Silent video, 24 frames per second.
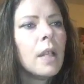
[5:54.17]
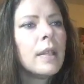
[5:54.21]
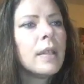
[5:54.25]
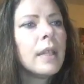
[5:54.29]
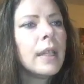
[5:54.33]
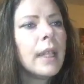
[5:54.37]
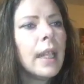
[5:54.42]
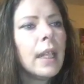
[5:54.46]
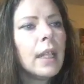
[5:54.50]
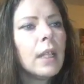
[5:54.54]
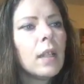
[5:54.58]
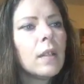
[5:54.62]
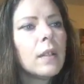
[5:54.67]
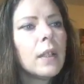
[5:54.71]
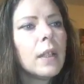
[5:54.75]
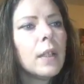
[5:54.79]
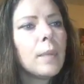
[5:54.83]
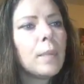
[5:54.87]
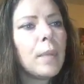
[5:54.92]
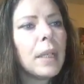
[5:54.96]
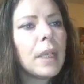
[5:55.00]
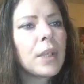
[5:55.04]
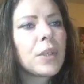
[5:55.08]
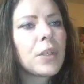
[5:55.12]
To get a clearer
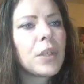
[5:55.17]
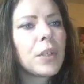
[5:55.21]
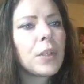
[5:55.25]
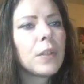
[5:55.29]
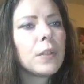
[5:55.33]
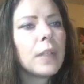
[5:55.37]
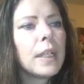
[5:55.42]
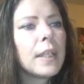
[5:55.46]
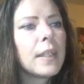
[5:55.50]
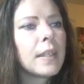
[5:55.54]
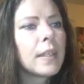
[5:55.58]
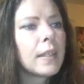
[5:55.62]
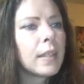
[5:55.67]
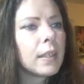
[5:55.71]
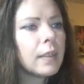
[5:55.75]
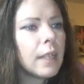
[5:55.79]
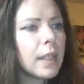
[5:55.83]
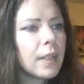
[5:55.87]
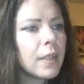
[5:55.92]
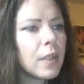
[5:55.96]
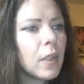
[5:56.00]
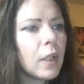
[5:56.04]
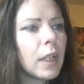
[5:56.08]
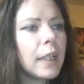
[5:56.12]
picture,
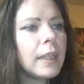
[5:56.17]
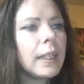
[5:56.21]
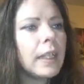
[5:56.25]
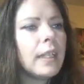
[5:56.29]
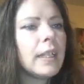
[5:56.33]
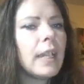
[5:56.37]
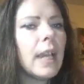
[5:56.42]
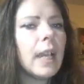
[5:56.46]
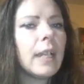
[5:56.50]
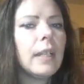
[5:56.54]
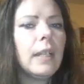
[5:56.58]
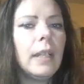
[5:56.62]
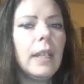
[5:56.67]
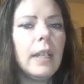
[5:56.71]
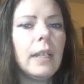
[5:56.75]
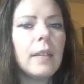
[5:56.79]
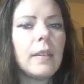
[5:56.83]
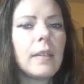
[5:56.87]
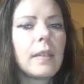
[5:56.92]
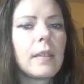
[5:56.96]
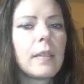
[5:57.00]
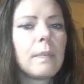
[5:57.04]
let's look at the techniques.